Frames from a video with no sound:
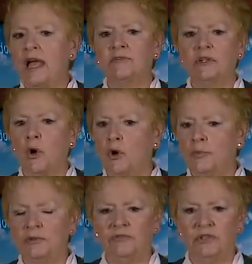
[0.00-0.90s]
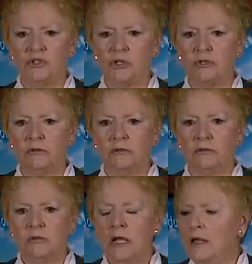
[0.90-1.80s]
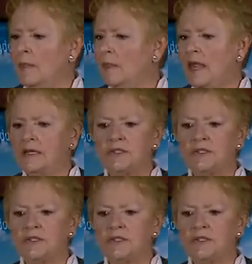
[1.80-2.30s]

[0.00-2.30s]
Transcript: have an open vision, that